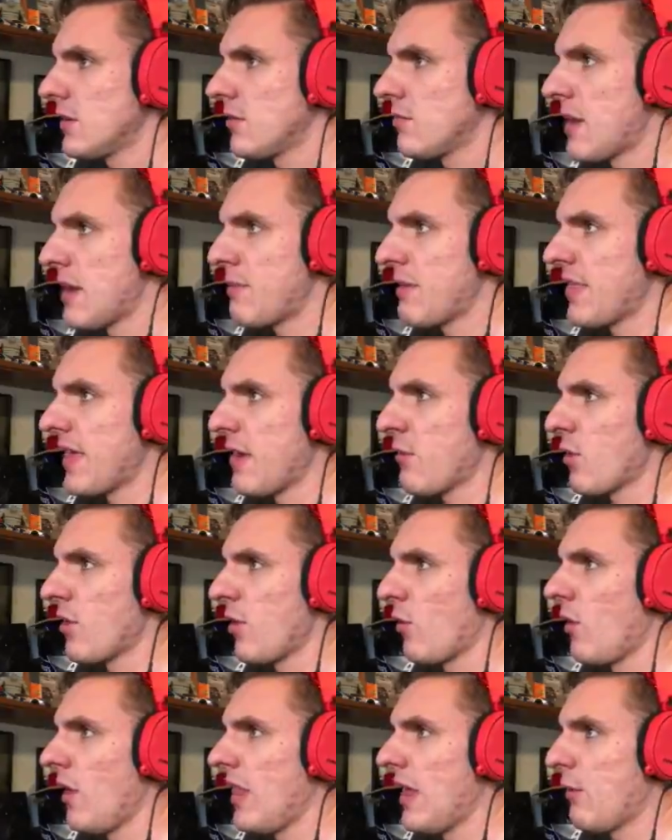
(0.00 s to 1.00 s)
Maybe they were
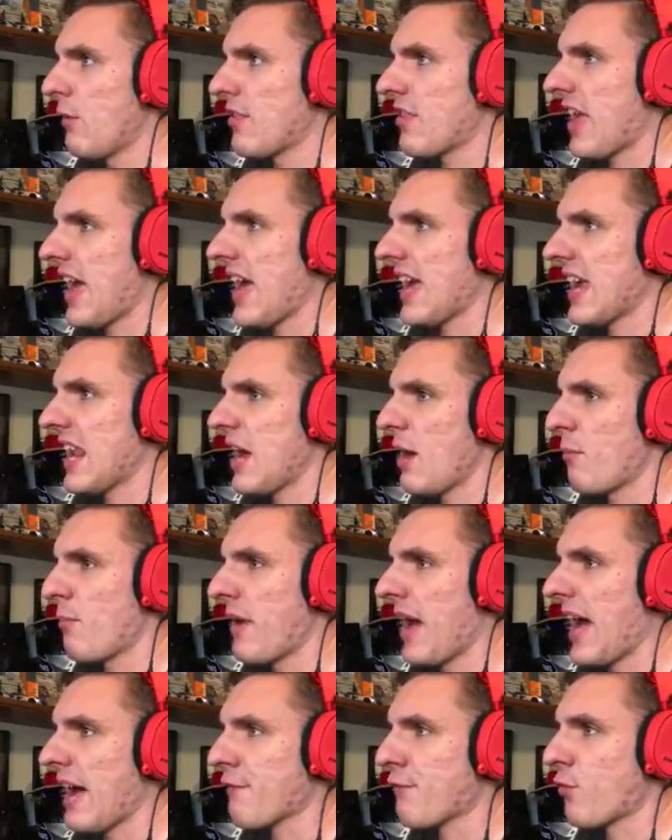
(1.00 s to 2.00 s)
the one that was hanging
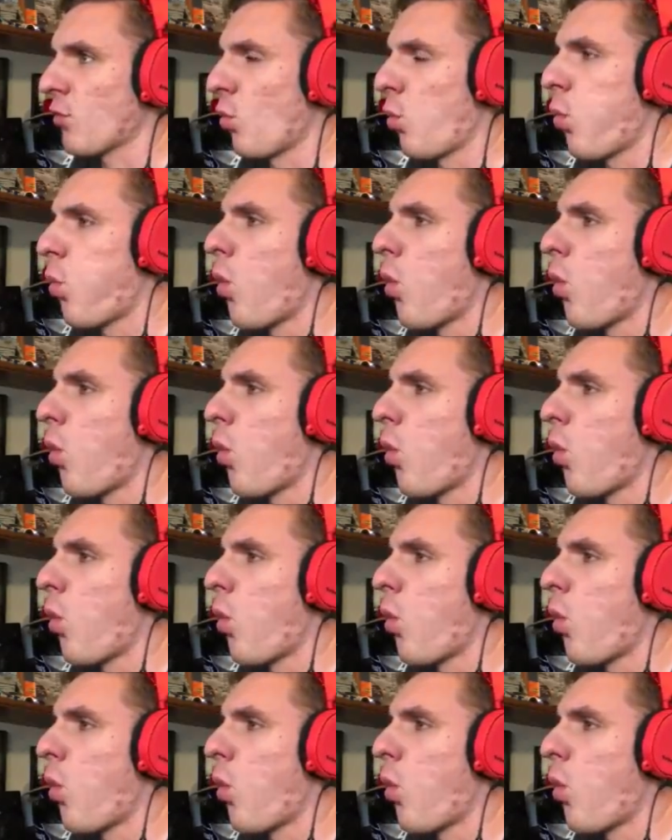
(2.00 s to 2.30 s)
out back for...